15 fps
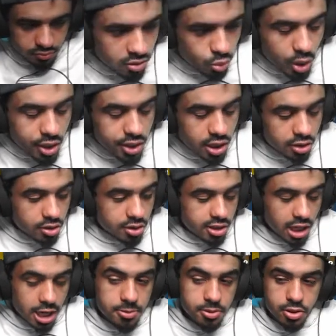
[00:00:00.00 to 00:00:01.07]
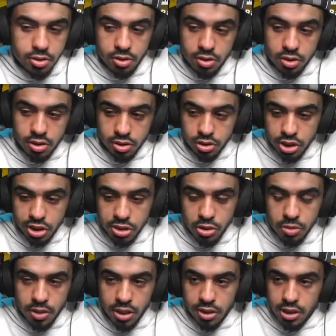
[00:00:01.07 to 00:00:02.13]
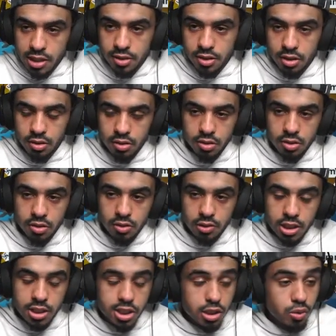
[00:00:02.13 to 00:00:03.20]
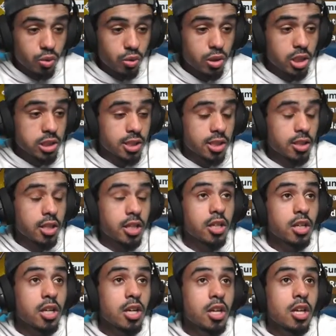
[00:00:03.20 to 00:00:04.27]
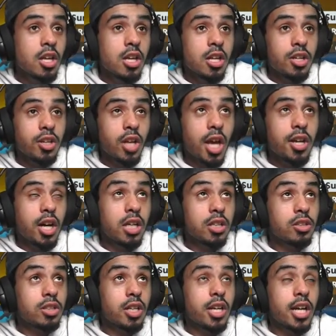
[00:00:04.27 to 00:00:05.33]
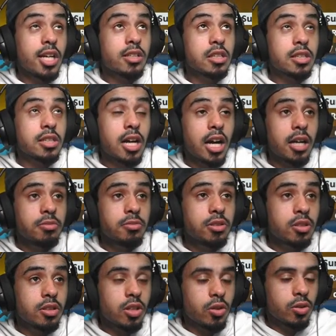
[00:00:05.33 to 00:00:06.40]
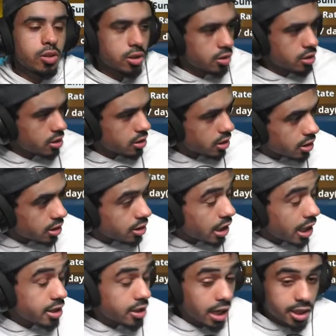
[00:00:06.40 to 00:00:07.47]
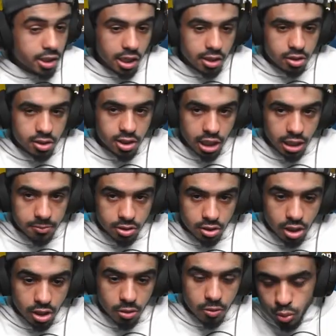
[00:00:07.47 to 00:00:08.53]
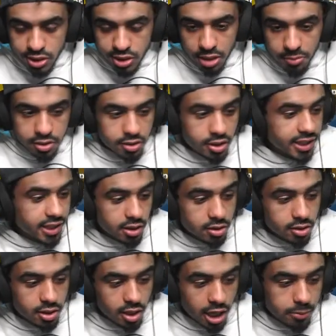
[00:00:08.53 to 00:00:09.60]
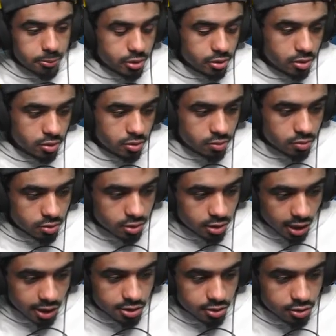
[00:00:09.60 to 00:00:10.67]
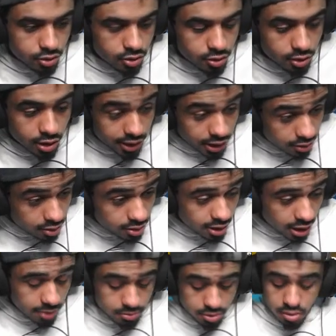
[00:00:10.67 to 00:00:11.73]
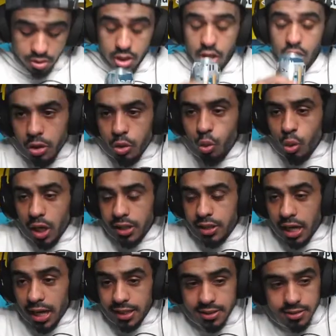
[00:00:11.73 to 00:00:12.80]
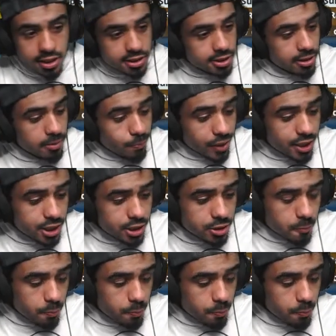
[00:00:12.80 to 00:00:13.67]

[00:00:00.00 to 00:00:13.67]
100 times? Zero, man, nothing. Literally, literally 980 times? No, not, not, not. Nine, 900 times now. We summoned 900 times? Guys, 900 times? One Asta skill page?